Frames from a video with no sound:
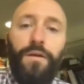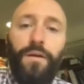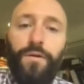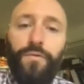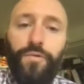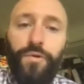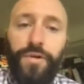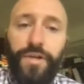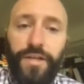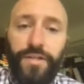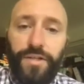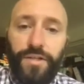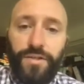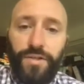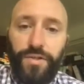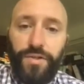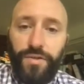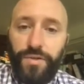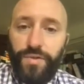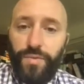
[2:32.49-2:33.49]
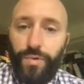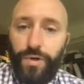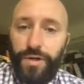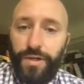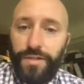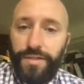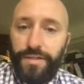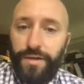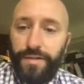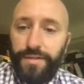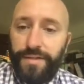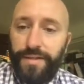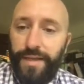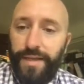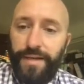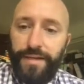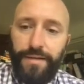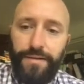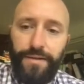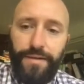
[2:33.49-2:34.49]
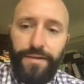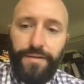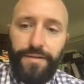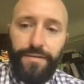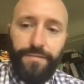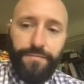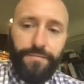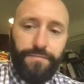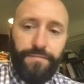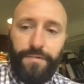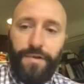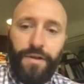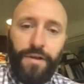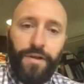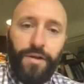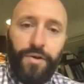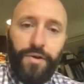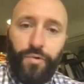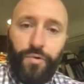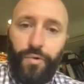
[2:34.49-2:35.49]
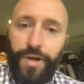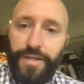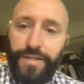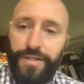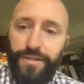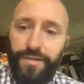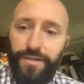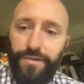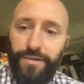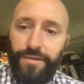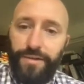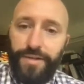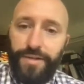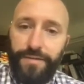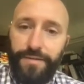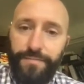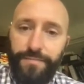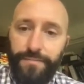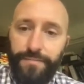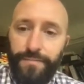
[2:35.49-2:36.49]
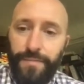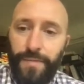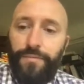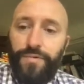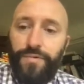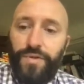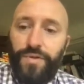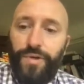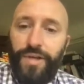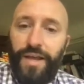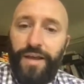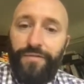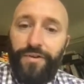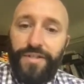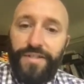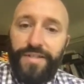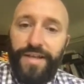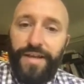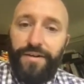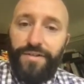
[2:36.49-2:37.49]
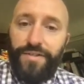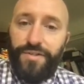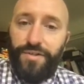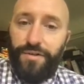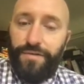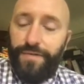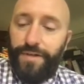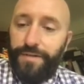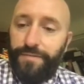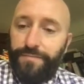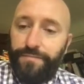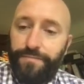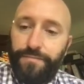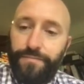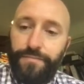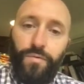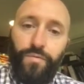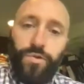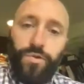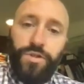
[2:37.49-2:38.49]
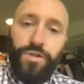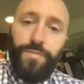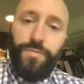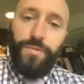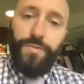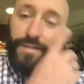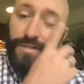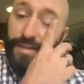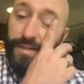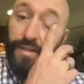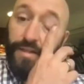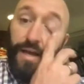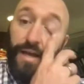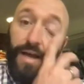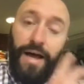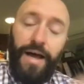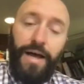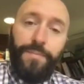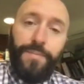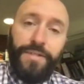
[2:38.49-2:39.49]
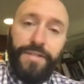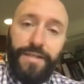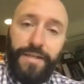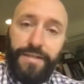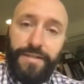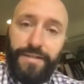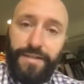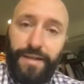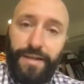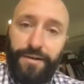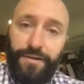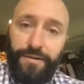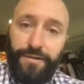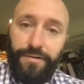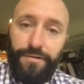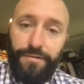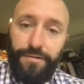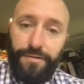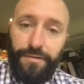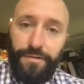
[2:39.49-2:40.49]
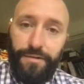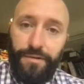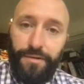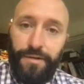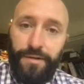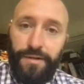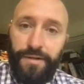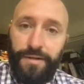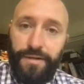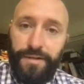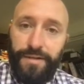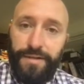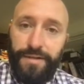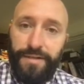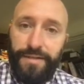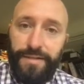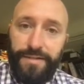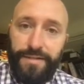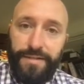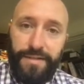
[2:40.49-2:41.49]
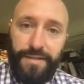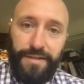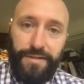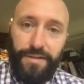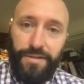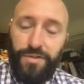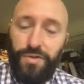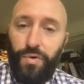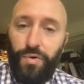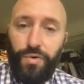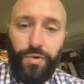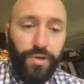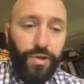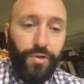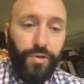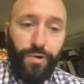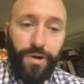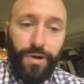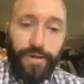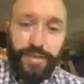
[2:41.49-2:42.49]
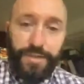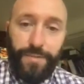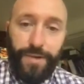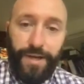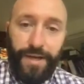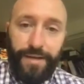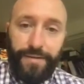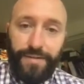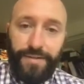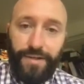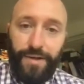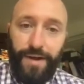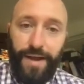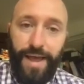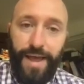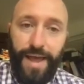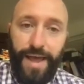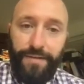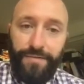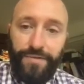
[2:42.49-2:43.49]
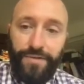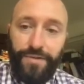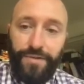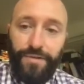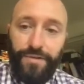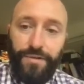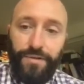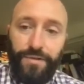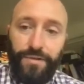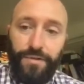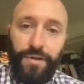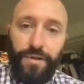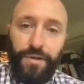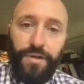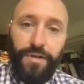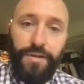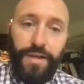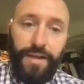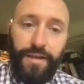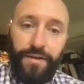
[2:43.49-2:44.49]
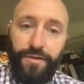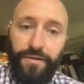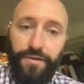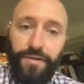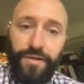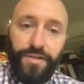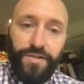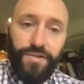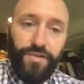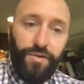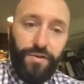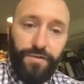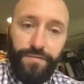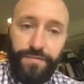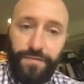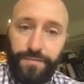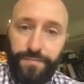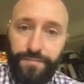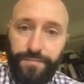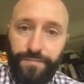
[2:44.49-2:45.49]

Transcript: Rotation 2 is where it starts getting a little crazier looking. So we have our setter serving, which means the opposite setter is in the totally wrong spot. So after they hear the serve,